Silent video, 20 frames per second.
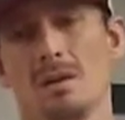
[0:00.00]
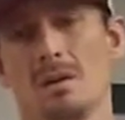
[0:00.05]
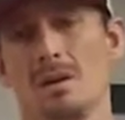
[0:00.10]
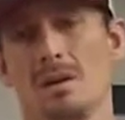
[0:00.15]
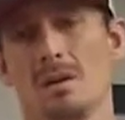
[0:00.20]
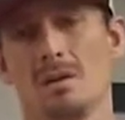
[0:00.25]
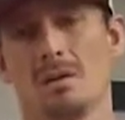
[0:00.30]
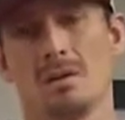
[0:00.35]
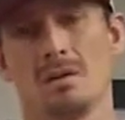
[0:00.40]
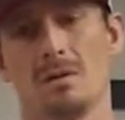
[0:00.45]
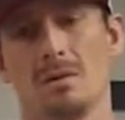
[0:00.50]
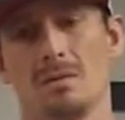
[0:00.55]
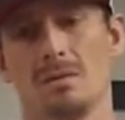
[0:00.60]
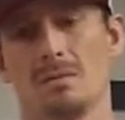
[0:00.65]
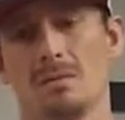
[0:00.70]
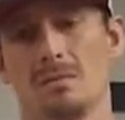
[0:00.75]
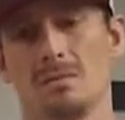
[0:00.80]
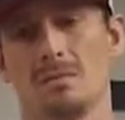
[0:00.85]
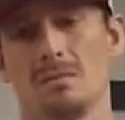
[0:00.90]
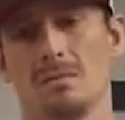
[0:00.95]
You
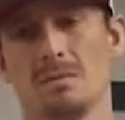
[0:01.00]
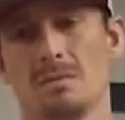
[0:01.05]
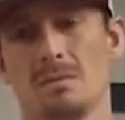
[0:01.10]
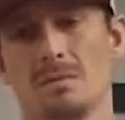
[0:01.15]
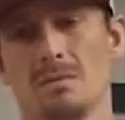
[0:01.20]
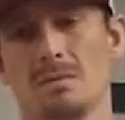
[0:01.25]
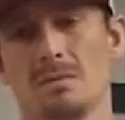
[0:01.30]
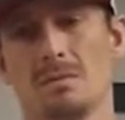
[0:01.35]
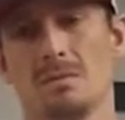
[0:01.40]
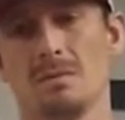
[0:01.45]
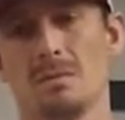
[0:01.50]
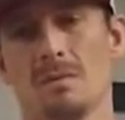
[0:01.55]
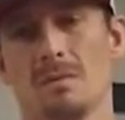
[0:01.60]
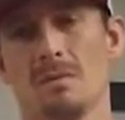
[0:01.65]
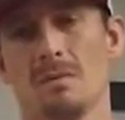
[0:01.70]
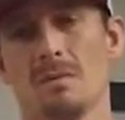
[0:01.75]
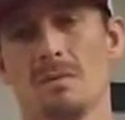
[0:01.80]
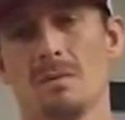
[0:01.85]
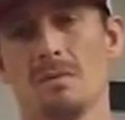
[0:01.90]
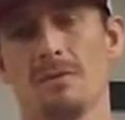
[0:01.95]
know,
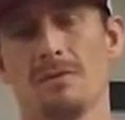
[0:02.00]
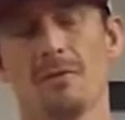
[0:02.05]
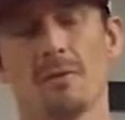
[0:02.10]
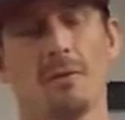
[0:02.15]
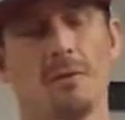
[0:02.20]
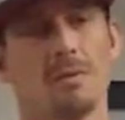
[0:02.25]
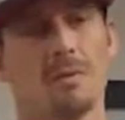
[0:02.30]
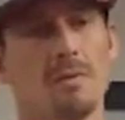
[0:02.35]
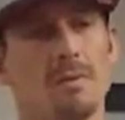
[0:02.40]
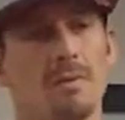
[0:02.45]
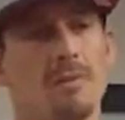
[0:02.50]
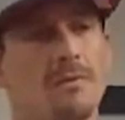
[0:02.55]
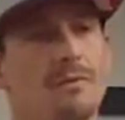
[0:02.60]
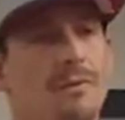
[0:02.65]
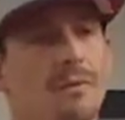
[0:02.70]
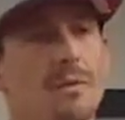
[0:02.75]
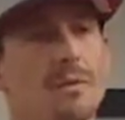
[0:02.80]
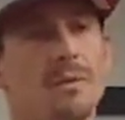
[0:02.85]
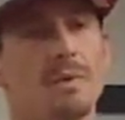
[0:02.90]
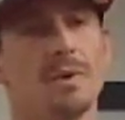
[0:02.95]
from a
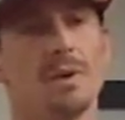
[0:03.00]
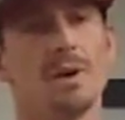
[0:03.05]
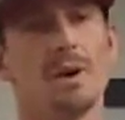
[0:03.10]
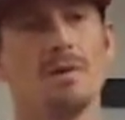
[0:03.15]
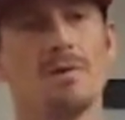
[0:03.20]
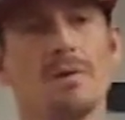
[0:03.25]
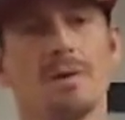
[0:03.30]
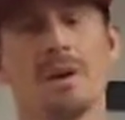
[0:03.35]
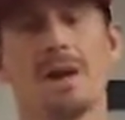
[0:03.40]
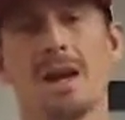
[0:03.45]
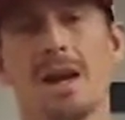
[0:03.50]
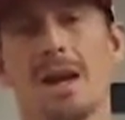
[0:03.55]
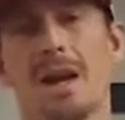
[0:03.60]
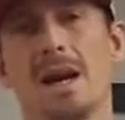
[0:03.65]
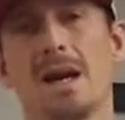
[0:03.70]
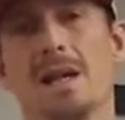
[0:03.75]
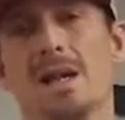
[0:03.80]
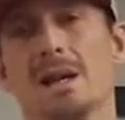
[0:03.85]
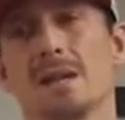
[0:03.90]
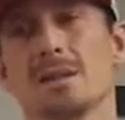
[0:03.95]
recovering
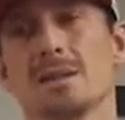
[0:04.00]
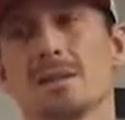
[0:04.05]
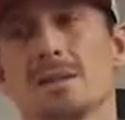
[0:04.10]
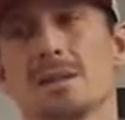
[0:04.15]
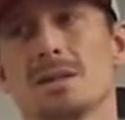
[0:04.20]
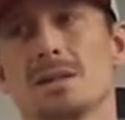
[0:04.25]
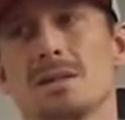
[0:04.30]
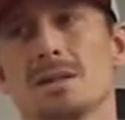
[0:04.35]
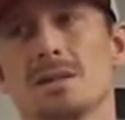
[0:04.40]
addict